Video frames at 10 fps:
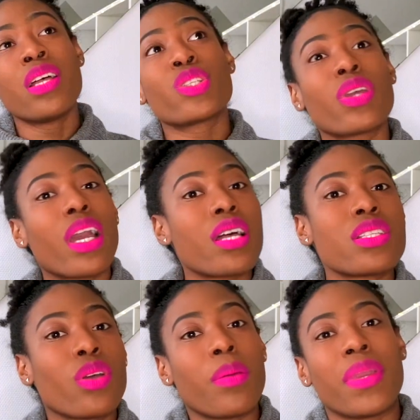So yeah,
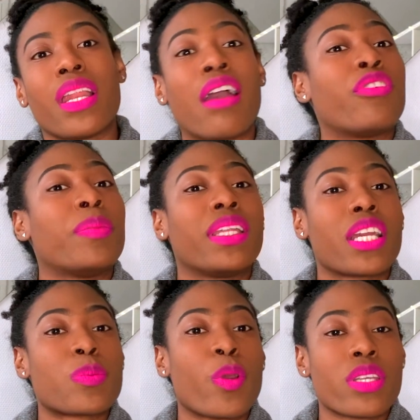so I mean, everybody
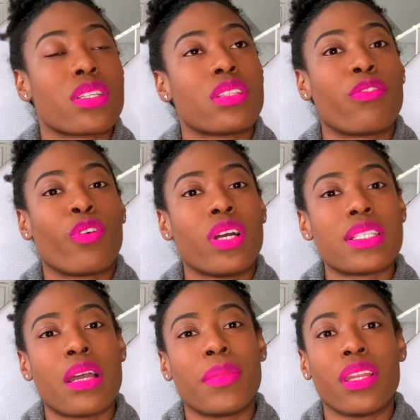experiences different.
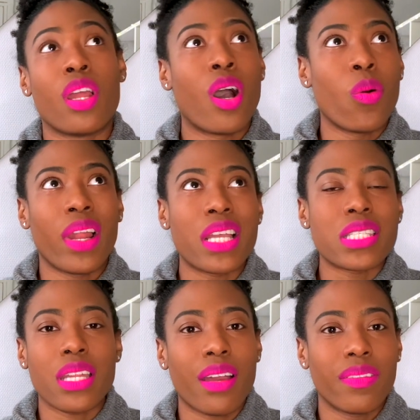I mean, now when I see
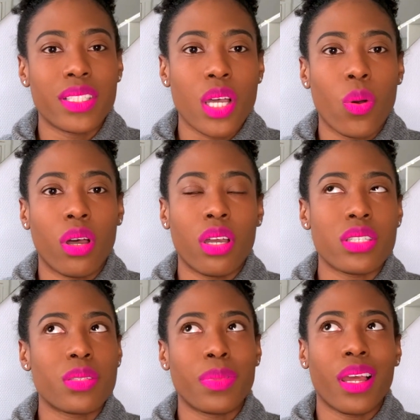the Eiffel Tower, I
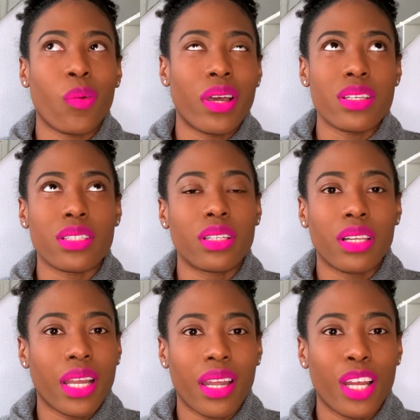just be like, why does it look
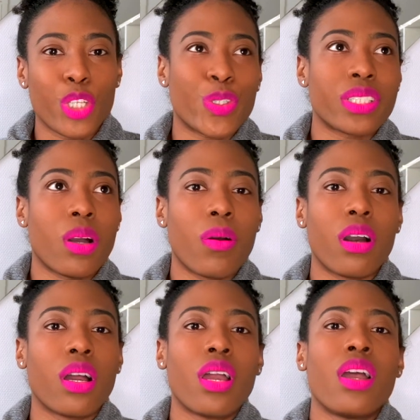like an electric tower?
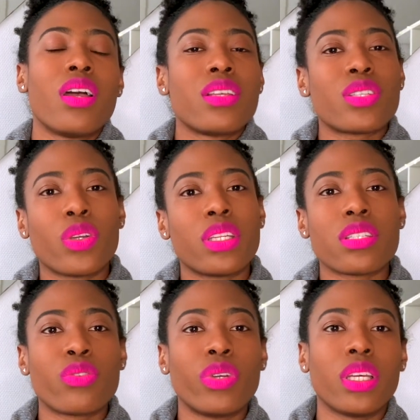So it
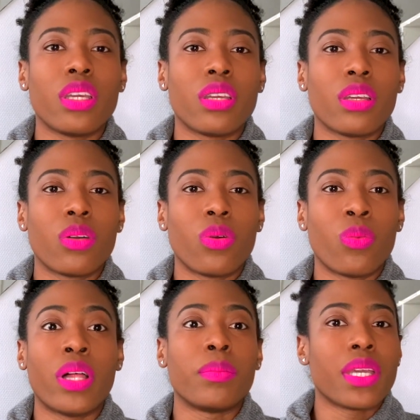doesn't really
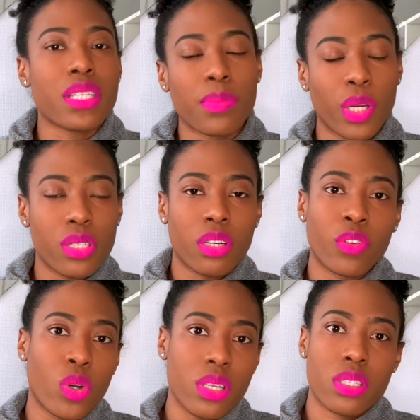wow me as much, of
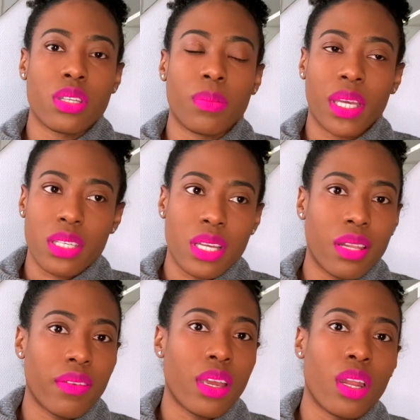course, because I
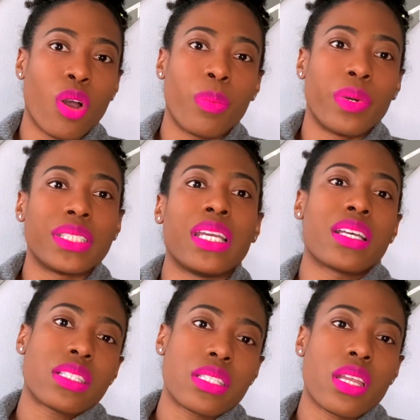live here now, but
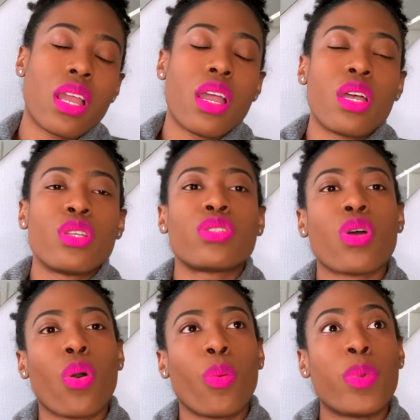yes.
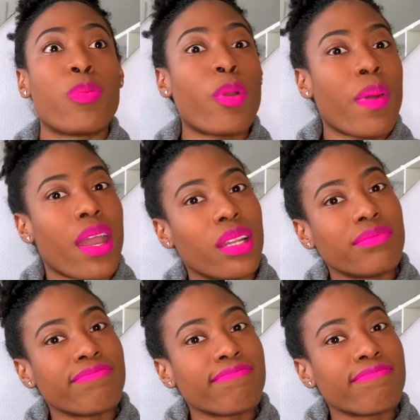So be prepared.